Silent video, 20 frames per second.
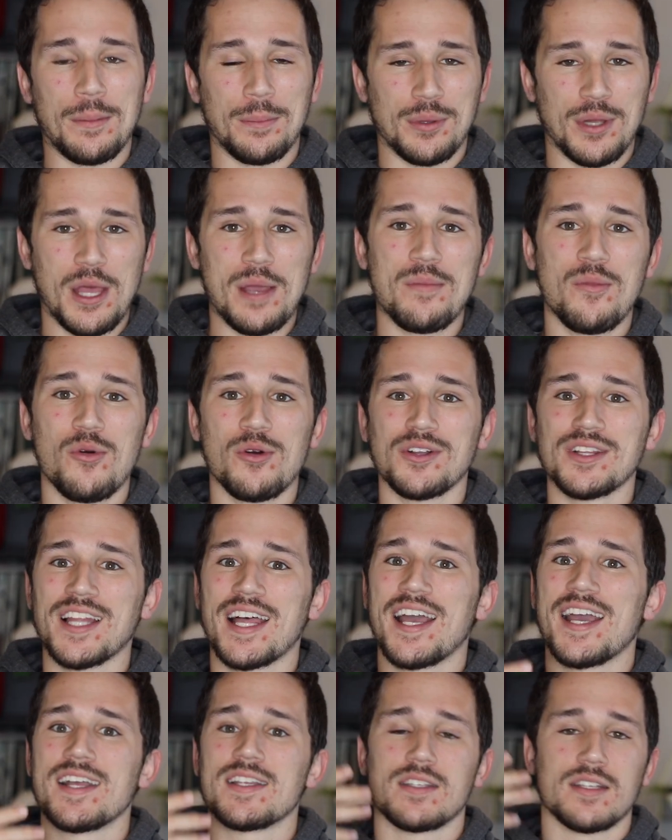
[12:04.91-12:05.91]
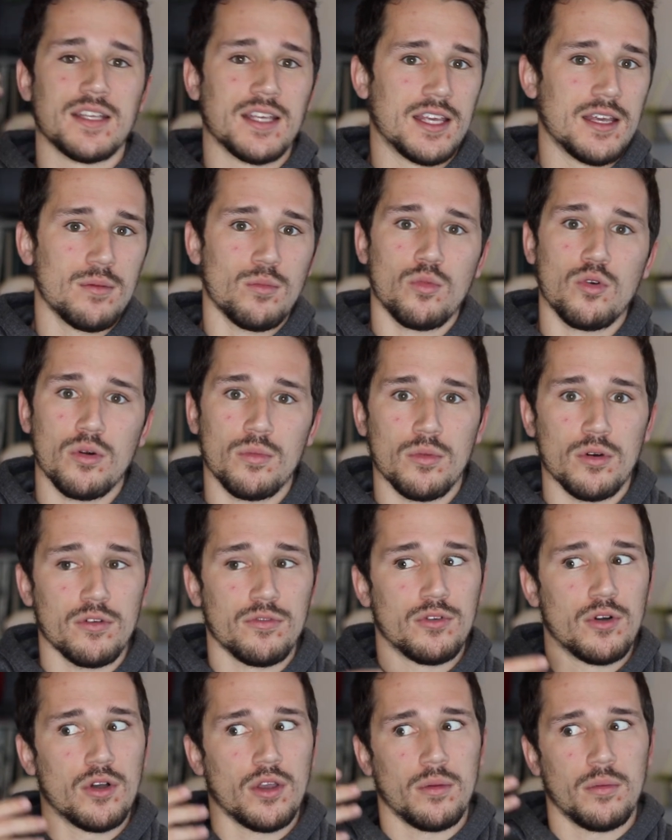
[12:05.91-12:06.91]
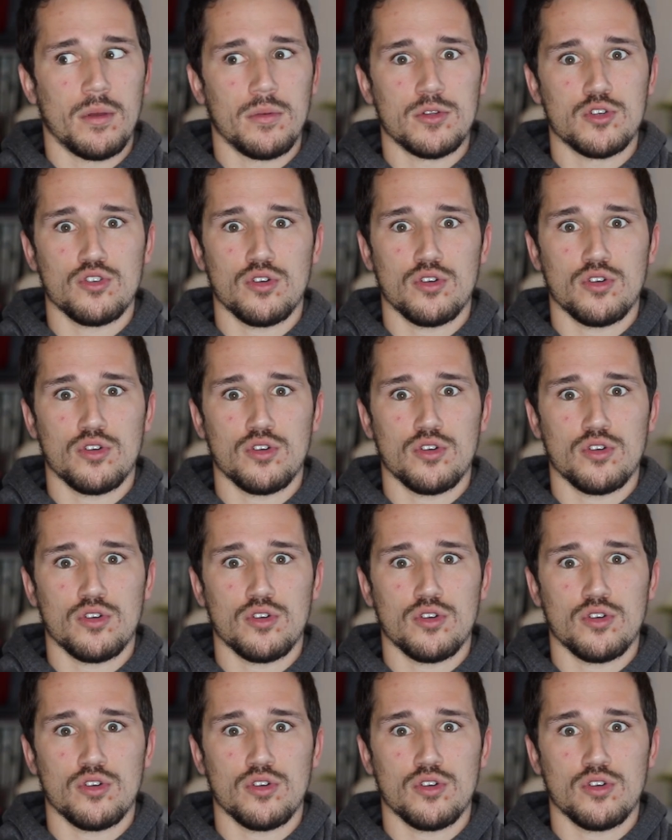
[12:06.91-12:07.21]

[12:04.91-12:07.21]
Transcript: to play more lands and get more Merfolk and maybe